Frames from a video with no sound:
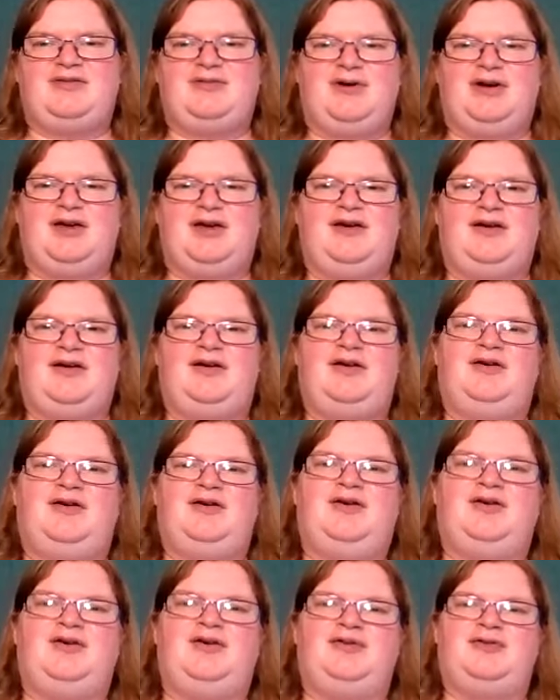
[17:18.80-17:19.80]

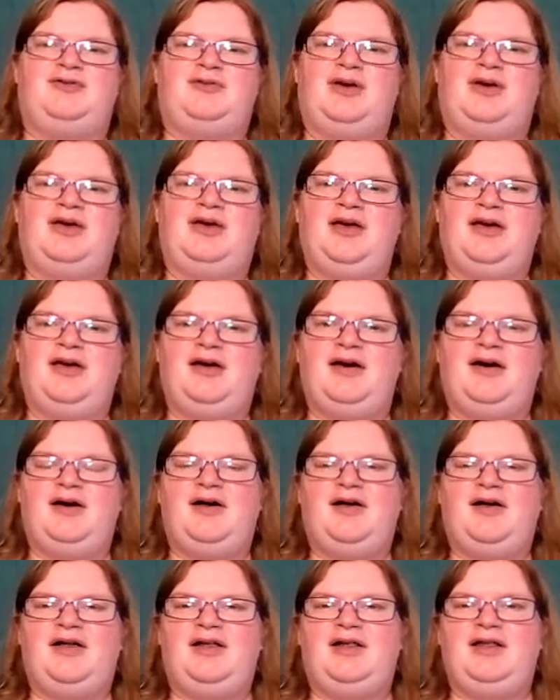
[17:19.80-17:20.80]
Twinkle,
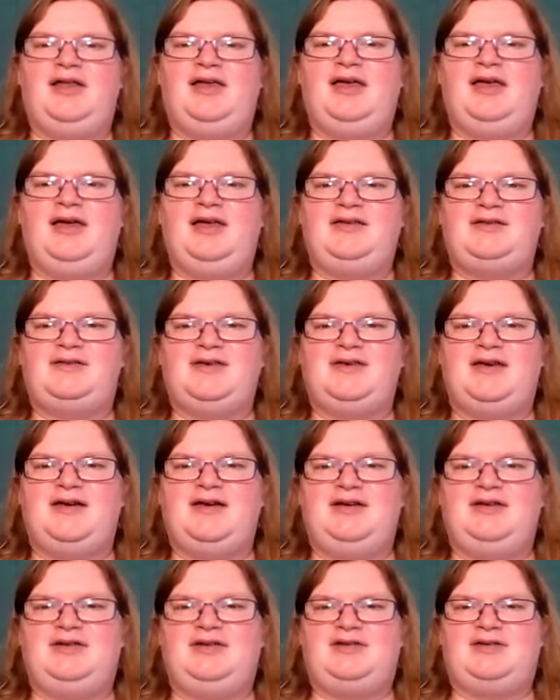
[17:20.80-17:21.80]
twinkle,
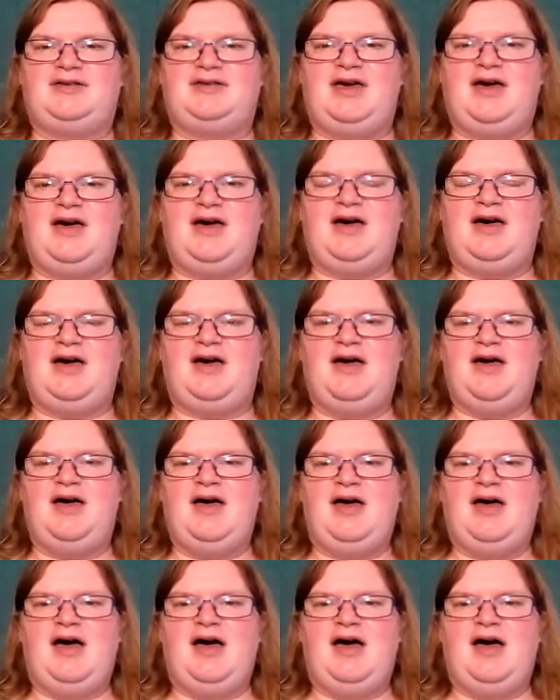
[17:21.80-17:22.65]
little star,